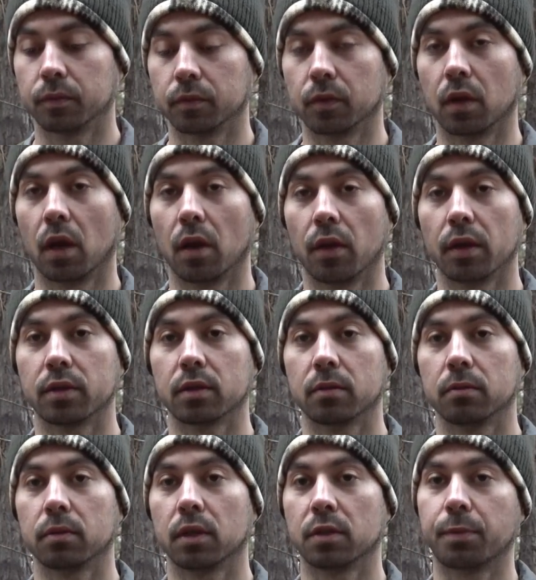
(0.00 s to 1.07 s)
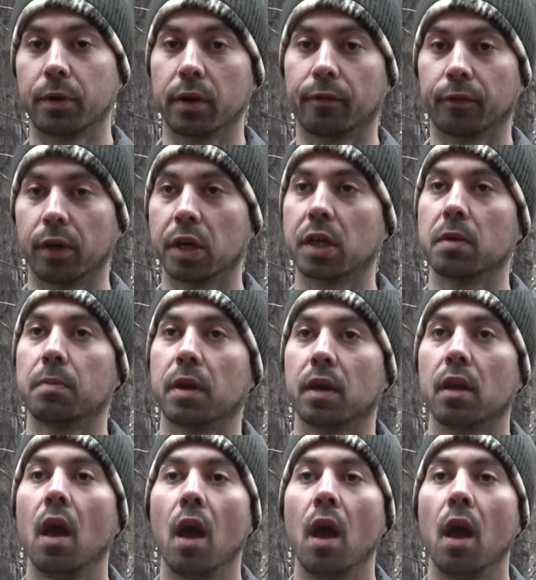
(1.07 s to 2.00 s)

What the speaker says: yeah, that's pretty freaky, man.